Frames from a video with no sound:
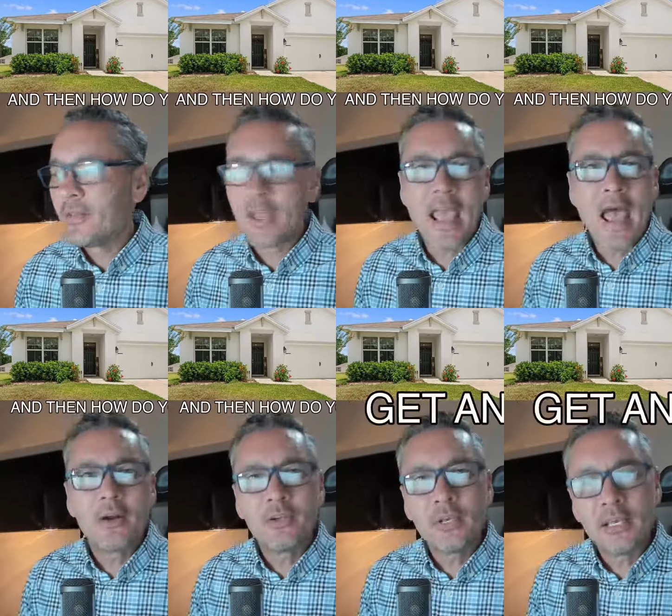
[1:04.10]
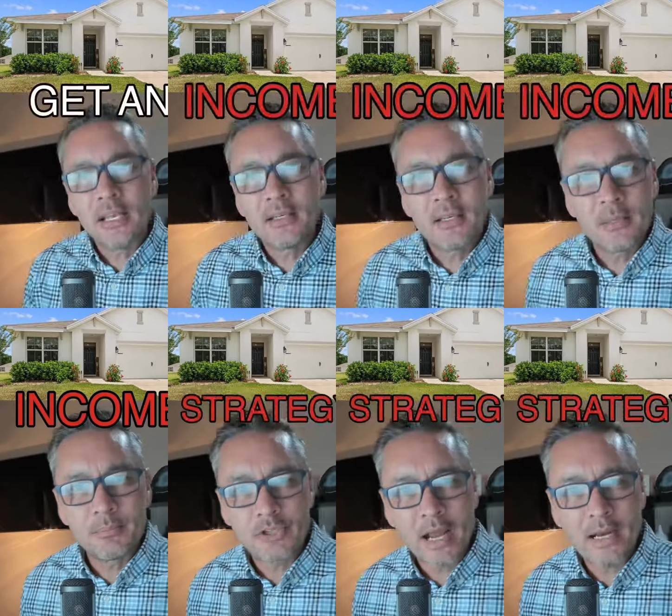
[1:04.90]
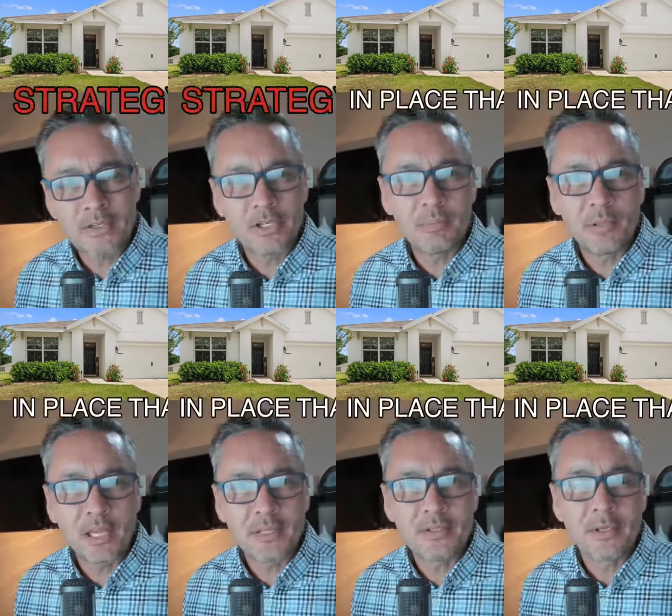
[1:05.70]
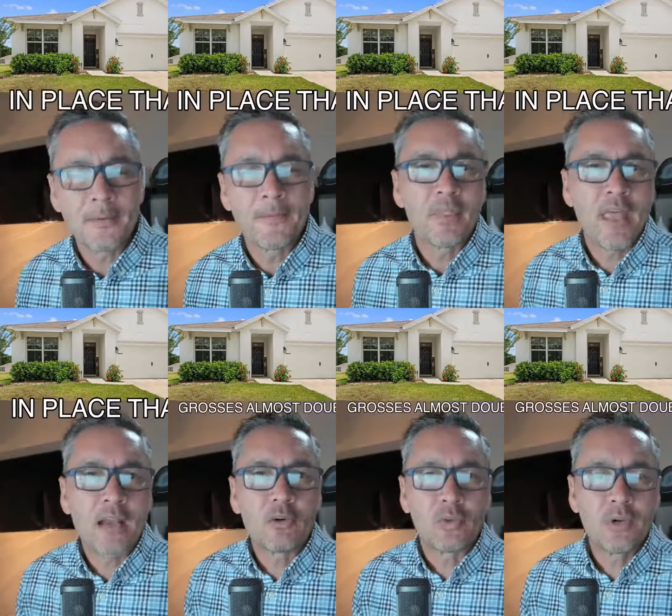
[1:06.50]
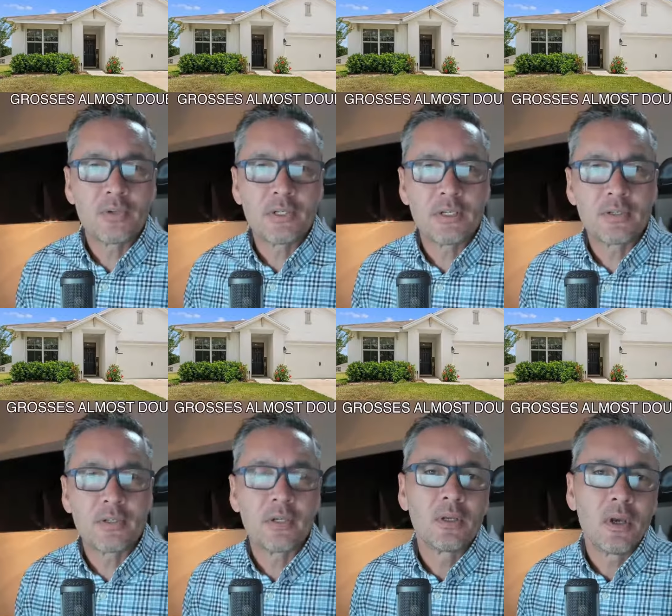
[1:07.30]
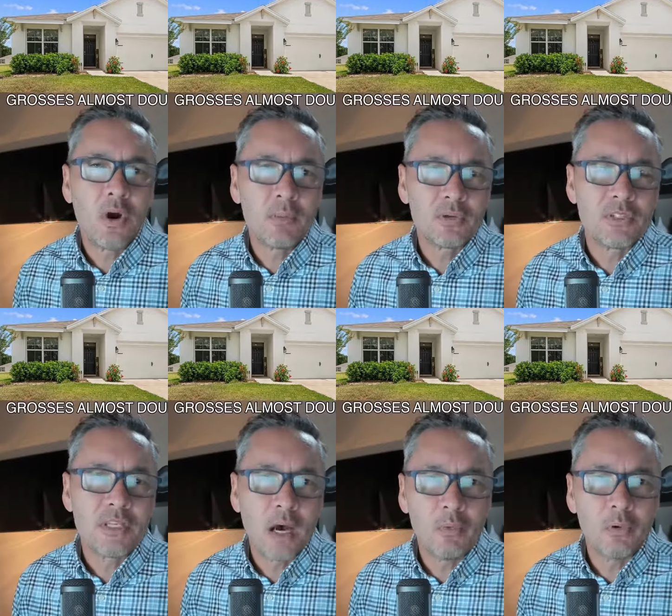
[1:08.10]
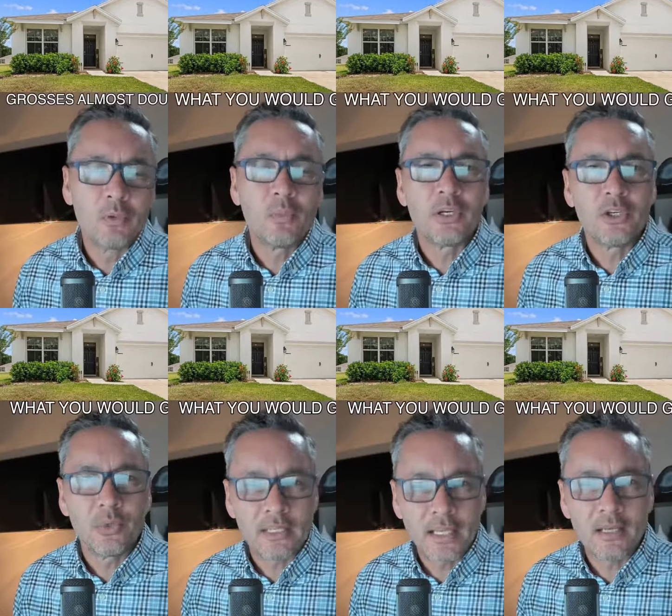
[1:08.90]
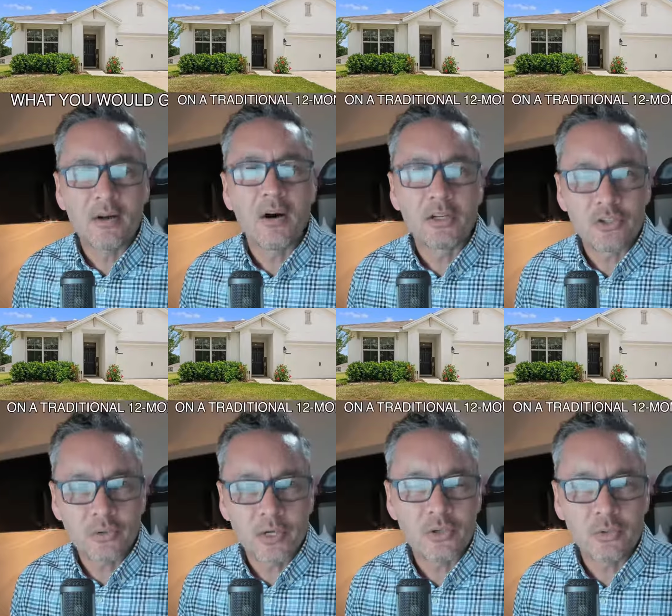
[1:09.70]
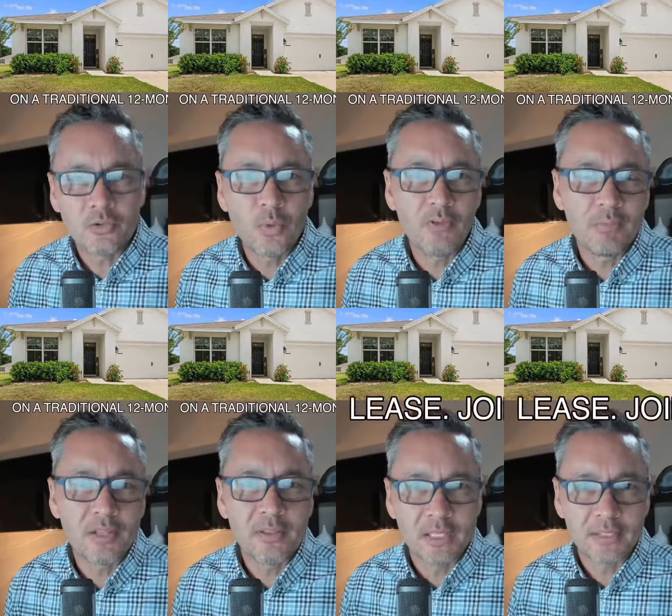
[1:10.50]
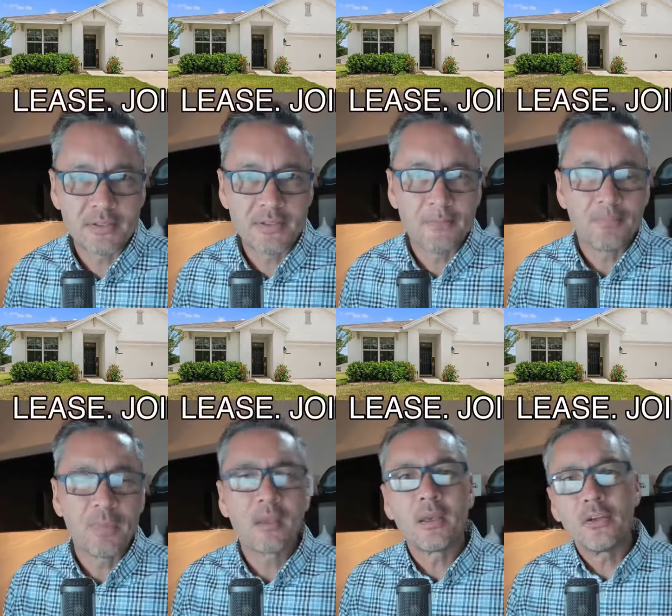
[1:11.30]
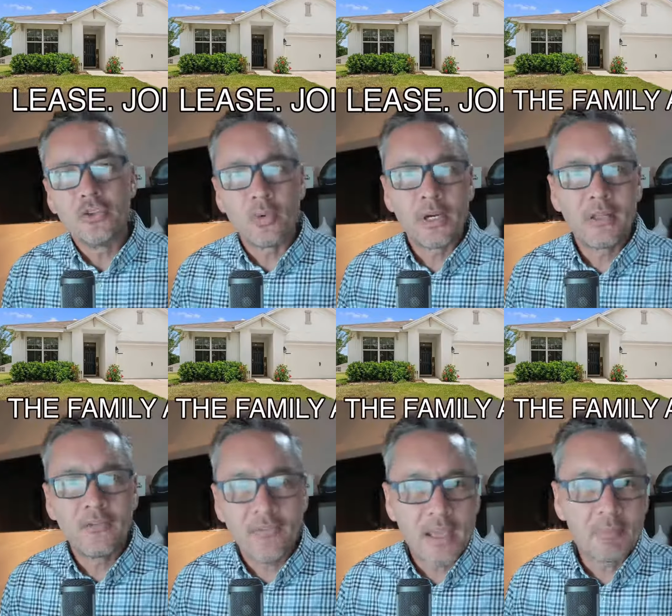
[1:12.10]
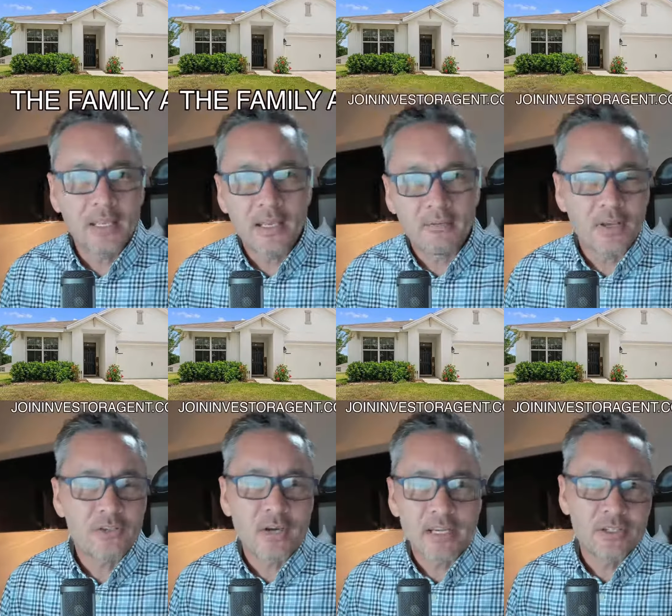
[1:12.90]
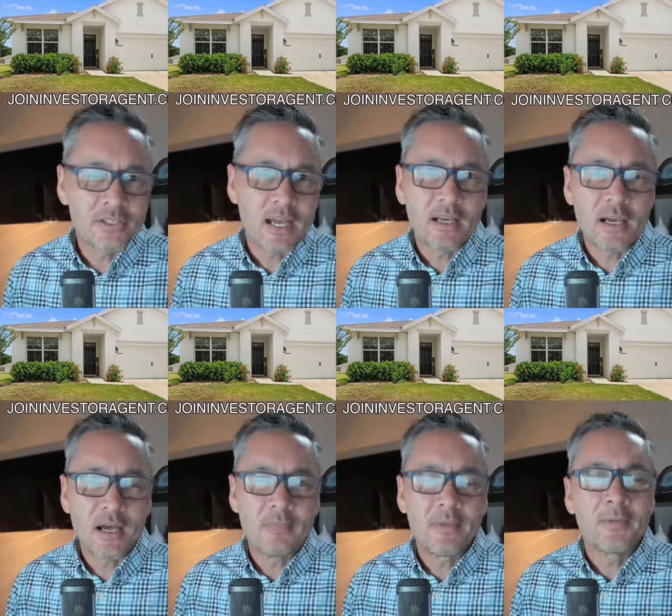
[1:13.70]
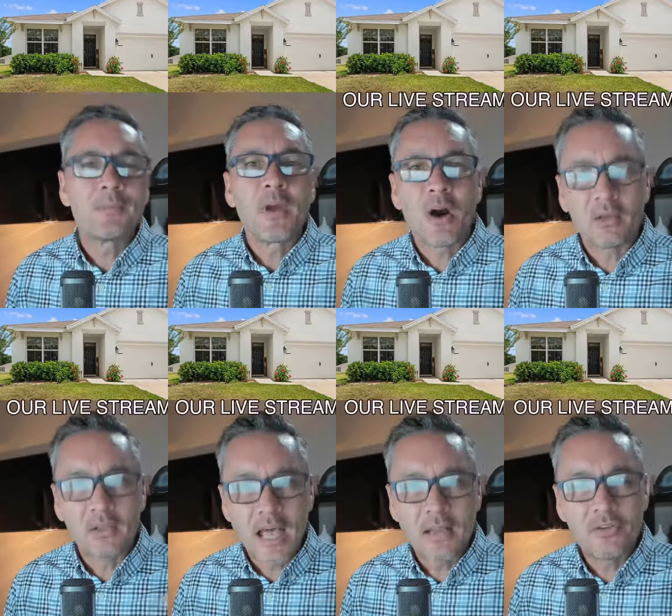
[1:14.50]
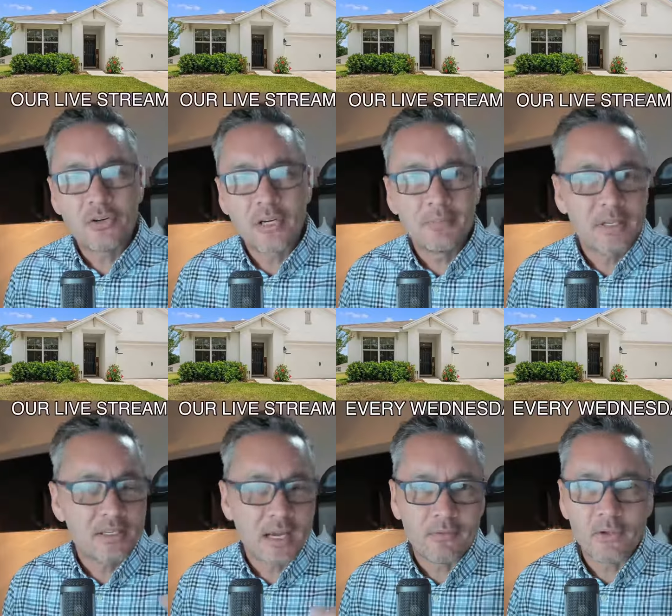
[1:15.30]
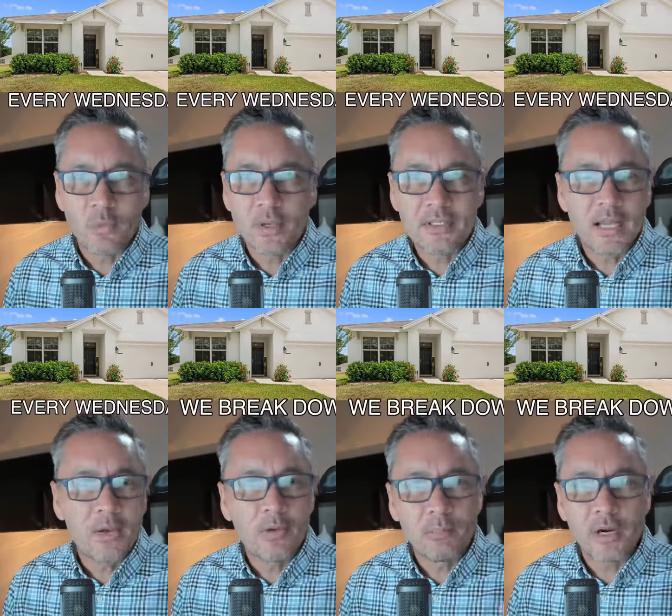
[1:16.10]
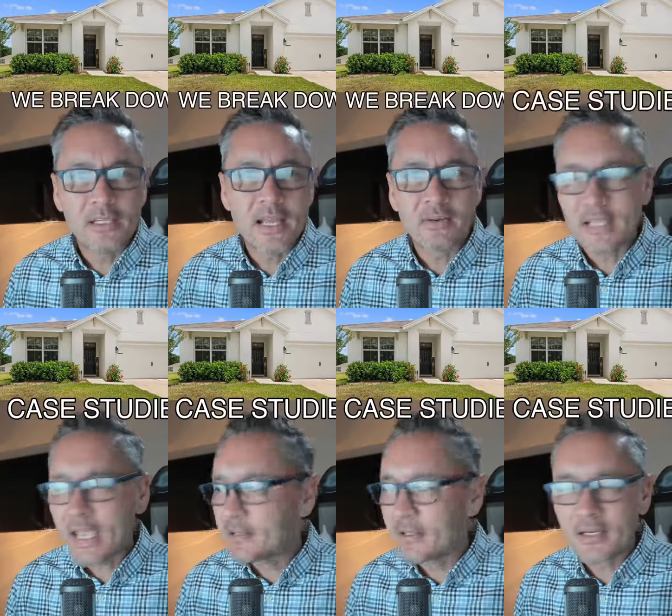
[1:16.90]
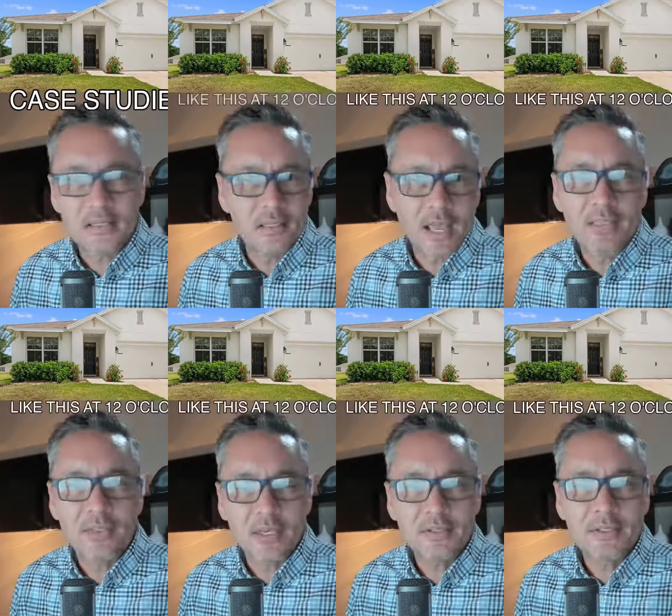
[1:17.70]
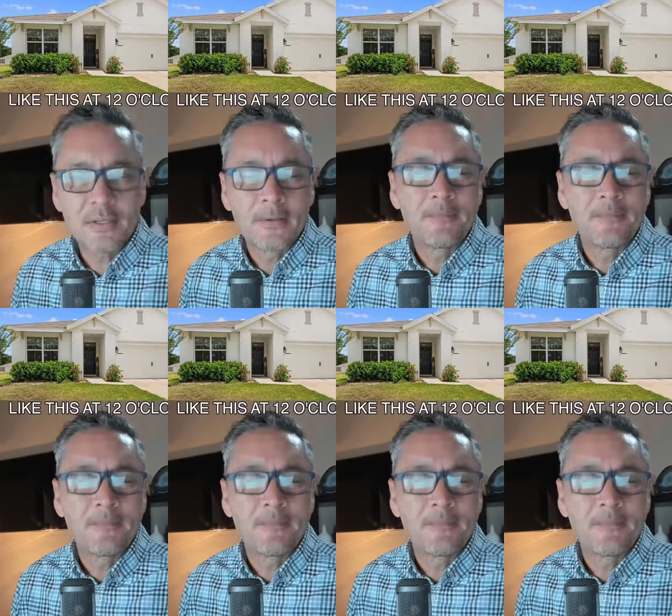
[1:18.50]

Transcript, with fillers: then how do you get an income strategy in place that grosses almost double what you would get on a traditional 12 month lease? Join the family at investoragent.com. Our live stream is every Wednesday. We break down case studies like this